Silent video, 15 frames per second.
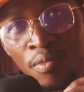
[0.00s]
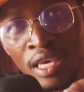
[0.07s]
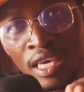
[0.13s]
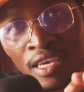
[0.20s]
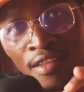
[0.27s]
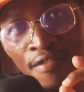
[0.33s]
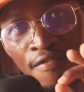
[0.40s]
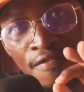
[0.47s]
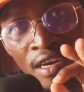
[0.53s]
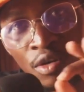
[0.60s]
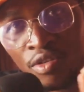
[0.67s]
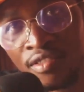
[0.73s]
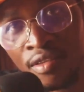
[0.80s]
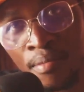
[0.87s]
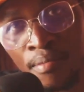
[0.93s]
make it
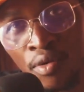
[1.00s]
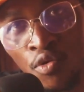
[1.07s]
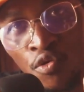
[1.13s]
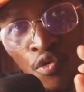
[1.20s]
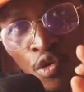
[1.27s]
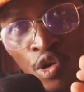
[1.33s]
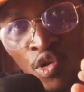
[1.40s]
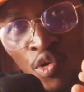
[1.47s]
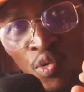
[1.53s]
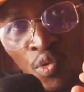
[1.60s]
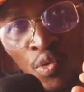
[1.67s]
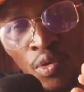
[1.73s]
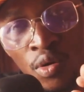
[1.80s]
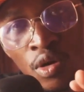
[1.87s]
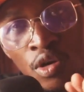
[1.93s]
very simple for you
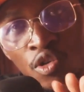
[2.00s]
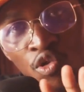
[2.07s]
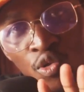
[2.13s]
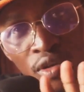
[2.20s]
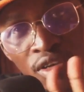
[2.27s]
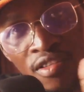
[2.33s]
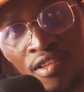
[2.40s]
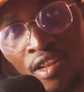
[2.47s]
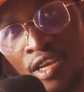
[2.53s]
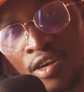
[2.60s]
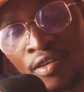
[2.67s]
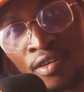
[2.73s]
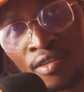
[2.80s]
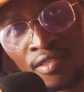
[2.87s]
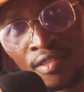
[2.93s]
to easily
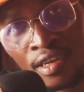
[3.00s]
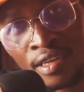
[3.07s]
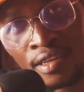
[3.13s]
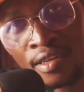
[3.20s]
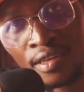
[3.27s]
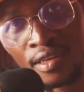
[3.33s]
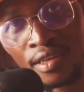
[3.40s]
understand.